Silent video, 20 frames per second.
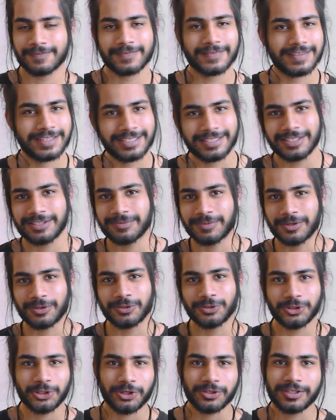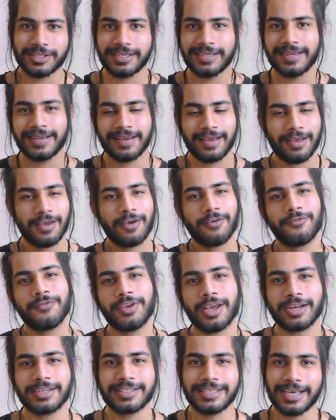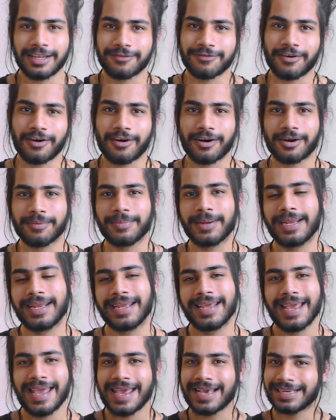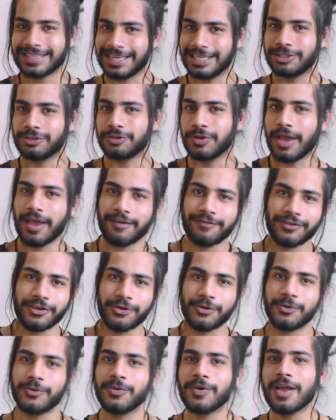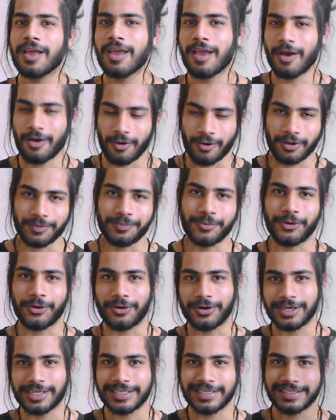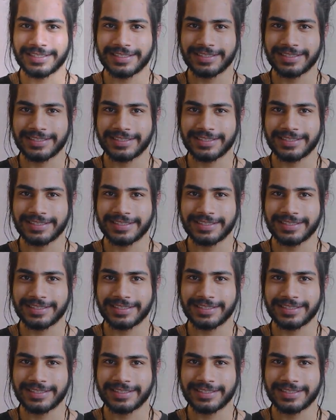This is Manoj Chaudhary. We are the Alpha Army. Glad to have you on board.